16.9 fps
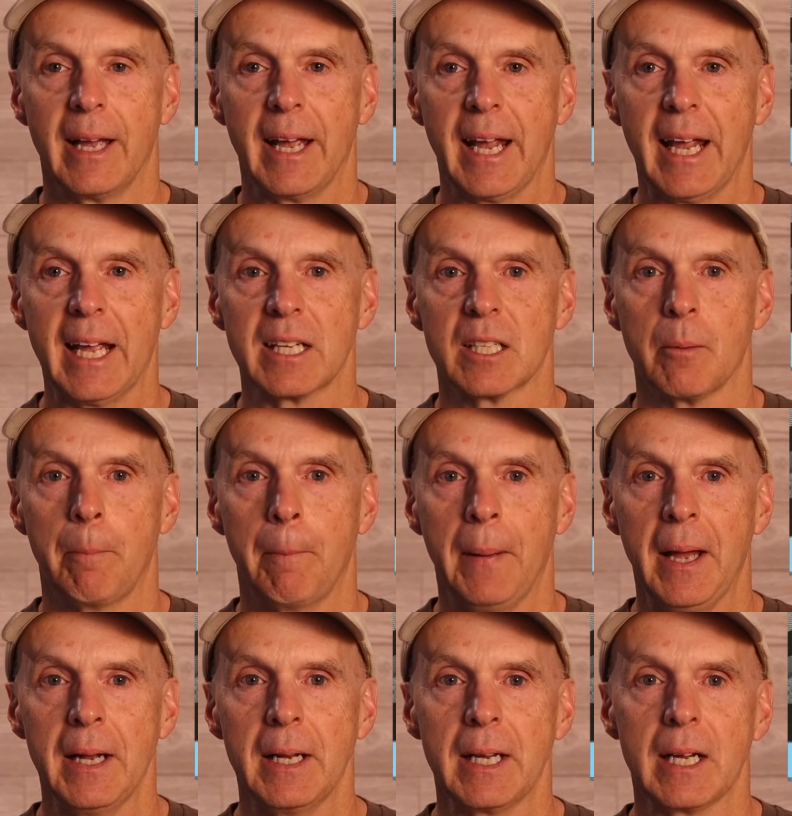and
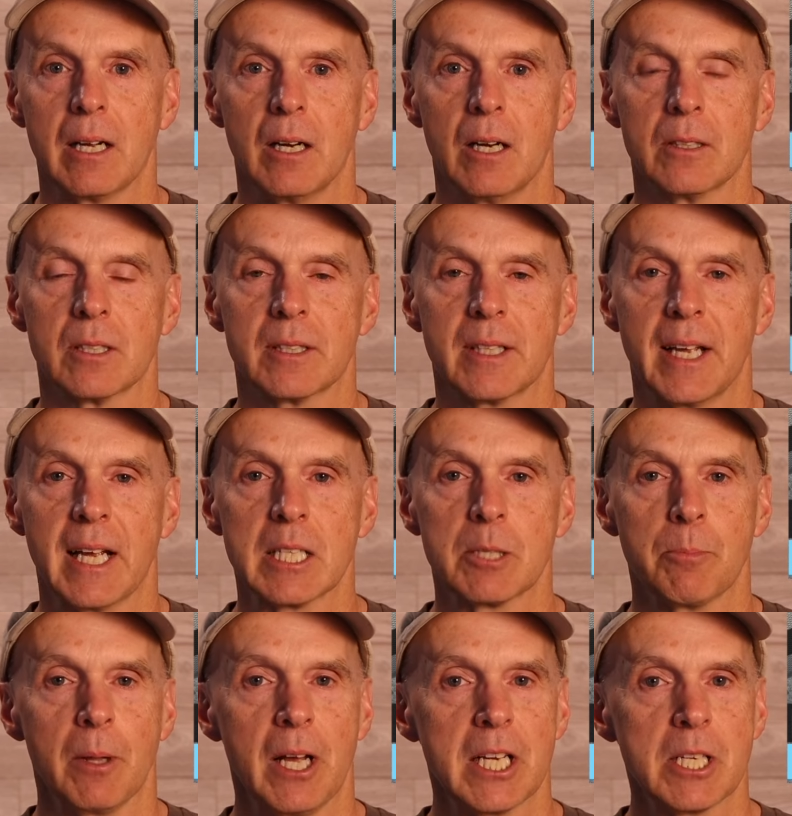depending on the tank's
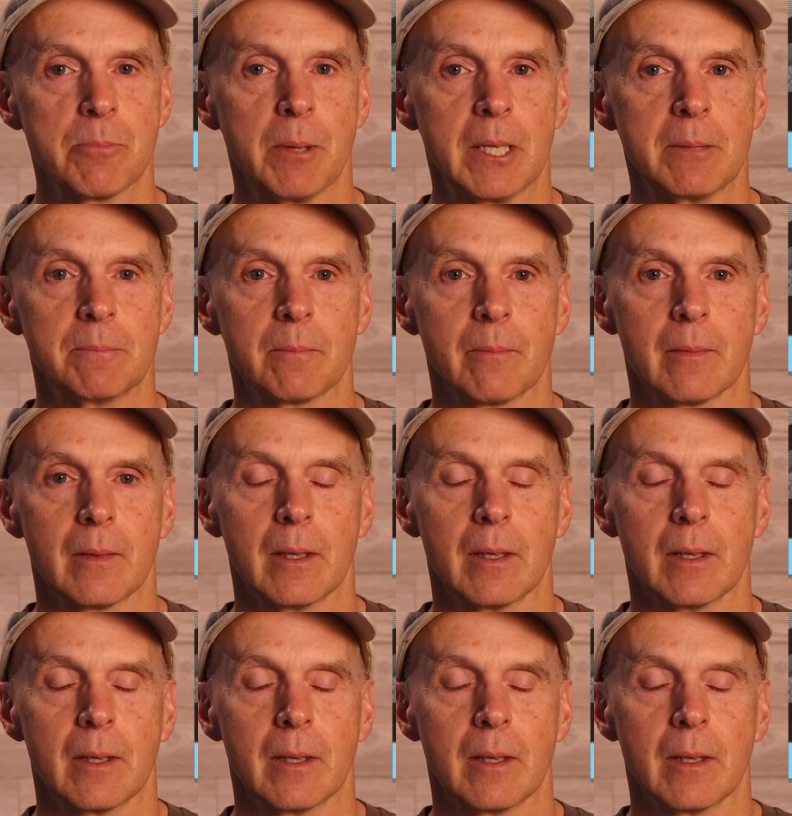placement,